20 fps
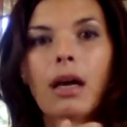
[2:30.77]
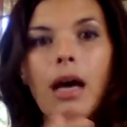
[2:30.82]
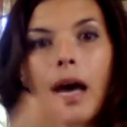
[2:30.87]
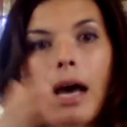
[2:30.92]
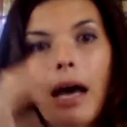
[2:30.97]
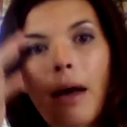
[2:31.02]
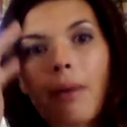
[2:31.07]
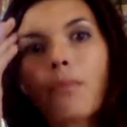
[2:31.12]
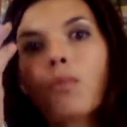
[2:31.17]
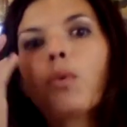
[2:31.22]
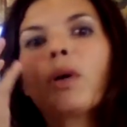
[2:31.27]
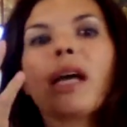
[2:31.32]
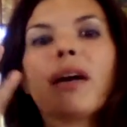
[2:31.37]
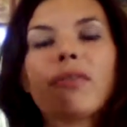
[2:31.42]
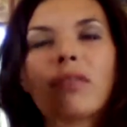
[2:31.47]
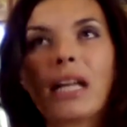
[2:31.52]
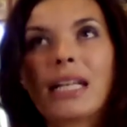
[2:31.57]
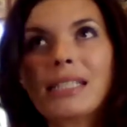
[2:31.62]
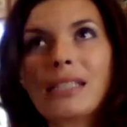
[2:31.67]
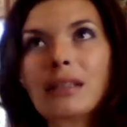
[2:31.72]
Um, we have
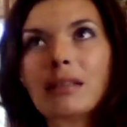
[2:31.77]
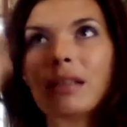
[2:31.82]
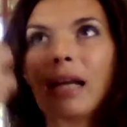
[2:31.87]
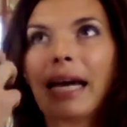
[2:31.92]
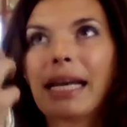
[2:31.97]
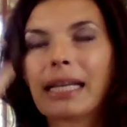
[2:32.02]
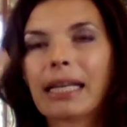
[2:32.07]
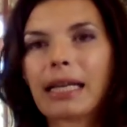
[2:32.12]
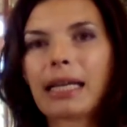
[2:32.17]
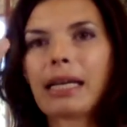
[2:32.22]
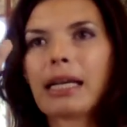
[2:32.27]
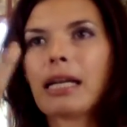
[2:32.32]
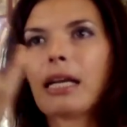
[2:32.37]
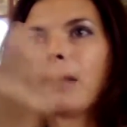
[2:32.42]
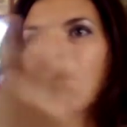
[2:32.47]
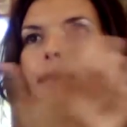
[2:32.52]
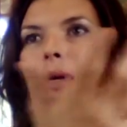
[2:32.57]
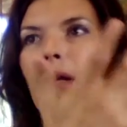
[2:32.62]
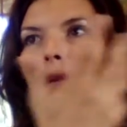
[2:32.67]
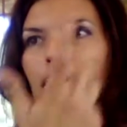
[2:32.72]
lots of light hitting
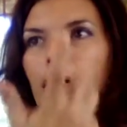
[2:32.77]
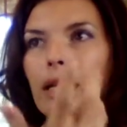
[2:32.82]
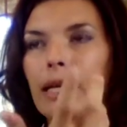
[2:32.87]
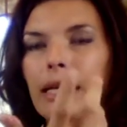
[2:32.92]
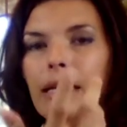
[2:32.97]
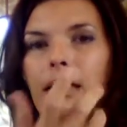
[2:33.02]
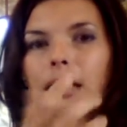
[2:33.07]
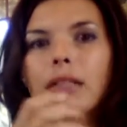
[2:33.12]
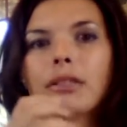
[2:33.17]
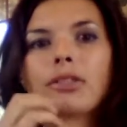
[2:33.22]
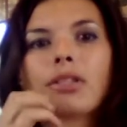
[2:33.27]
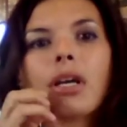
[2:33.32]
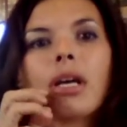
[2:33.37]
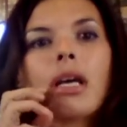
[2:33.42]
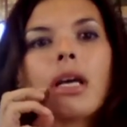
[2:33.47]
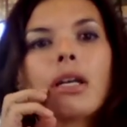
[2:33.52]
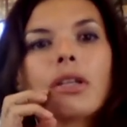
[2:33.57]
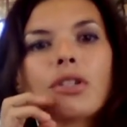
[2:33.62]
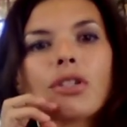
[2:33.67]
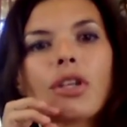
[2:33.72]
them and glares.
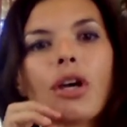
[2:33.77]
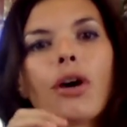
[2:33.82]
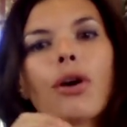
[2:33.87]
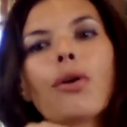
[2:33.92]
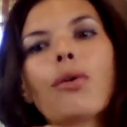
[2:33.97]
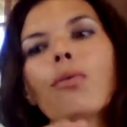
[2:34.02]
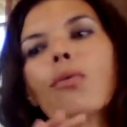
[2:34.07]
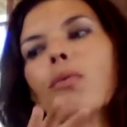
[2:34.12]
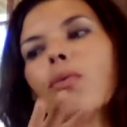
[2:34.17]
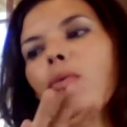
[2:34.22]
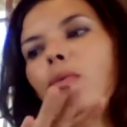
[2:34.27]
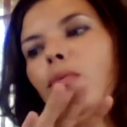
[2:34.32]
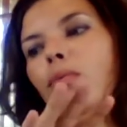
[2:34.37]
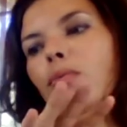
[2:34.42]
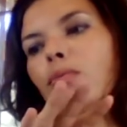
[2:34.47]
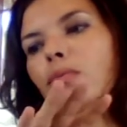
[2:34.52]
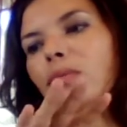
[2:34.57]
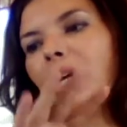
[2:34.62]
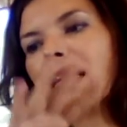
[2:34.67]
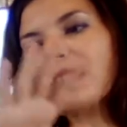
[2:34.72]
So
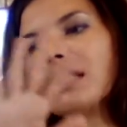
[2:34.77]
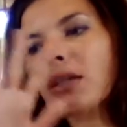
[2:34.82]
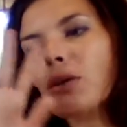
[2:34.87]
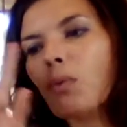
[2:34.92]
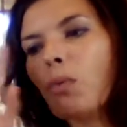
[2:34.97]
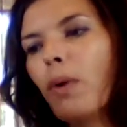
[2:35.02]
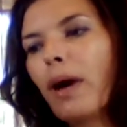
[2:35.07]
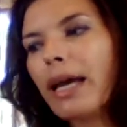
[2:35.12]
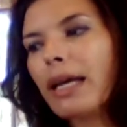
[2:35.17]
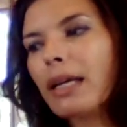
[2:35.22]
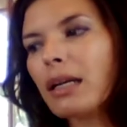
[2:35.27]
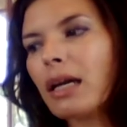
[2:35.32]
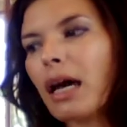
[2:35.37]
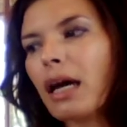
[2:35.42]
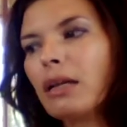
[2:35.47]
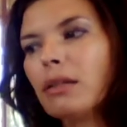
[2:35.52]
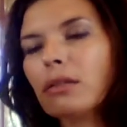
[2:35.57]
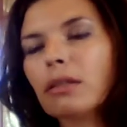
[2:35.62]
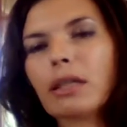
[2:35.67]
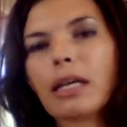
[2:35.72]
that's a way to kind
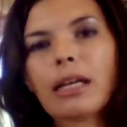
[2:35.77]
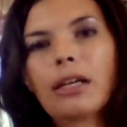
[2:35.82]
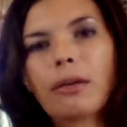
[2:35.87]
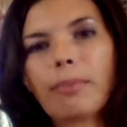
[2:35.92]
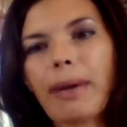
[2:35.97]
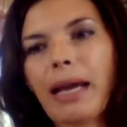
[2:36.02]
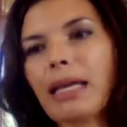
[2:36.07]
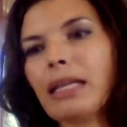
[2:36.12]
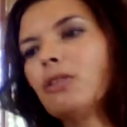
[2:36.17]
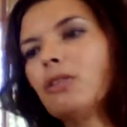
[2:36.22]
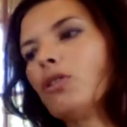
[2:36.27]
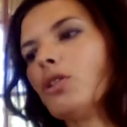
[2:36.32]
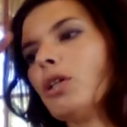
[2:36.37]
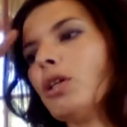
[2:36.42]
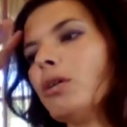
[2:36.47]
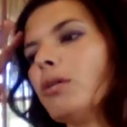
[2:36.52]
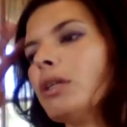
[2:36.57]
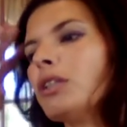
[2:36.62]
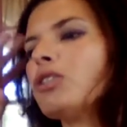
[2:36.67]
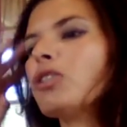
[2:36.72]
of look at your painting too.
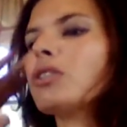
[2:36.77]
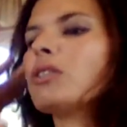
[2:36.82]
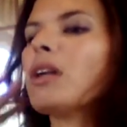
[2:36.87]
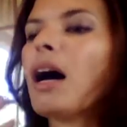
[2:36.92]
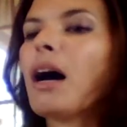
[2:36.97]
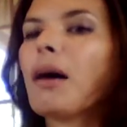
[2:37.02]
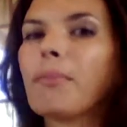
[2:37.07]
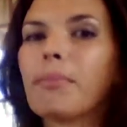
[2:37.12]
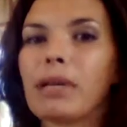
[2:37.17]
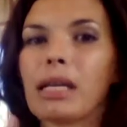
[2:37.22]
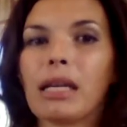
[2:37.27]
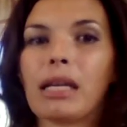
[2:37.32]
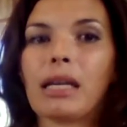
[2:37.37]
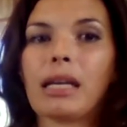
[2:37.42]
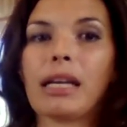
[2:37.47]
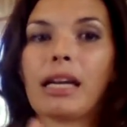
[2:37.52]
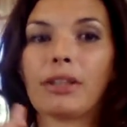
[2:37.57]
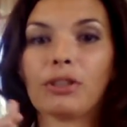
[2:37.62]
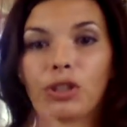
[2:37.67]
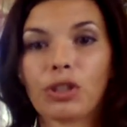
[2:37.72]
It should not be, and
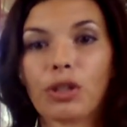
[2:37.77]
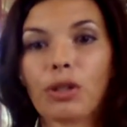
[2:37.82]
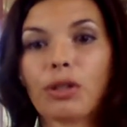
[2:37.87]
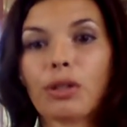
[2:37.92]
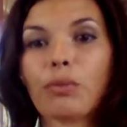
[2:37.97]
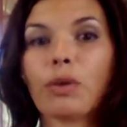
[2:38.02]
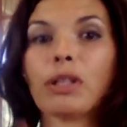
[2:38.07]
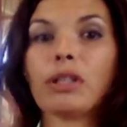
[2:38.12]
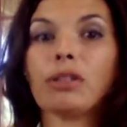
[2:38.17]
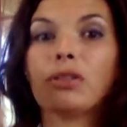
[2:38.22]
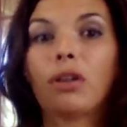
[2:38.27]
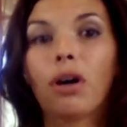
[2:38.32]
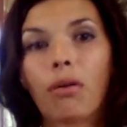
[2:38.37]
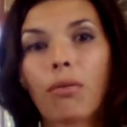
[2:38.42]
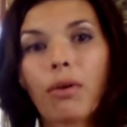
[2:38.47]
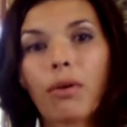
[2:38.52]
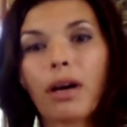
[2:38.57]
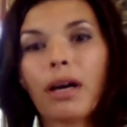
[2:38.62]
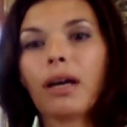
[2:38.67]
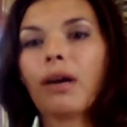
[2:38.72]
I'll show you what you don't
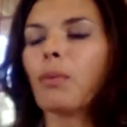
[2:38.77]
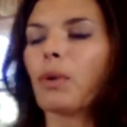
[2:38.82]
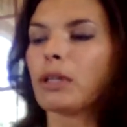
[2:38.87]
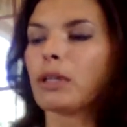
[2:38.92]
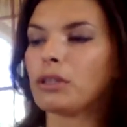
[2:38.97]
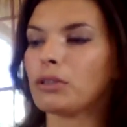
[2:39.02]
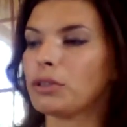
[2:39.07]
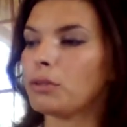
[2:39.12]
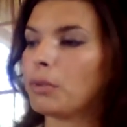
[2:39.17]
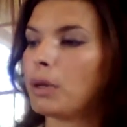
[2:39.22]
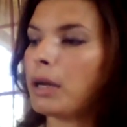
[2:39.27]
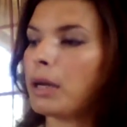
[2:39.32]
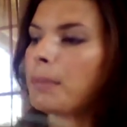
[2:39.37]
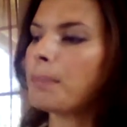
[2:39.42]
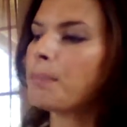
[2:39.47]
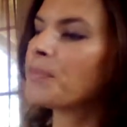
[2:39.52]
want and what you do want.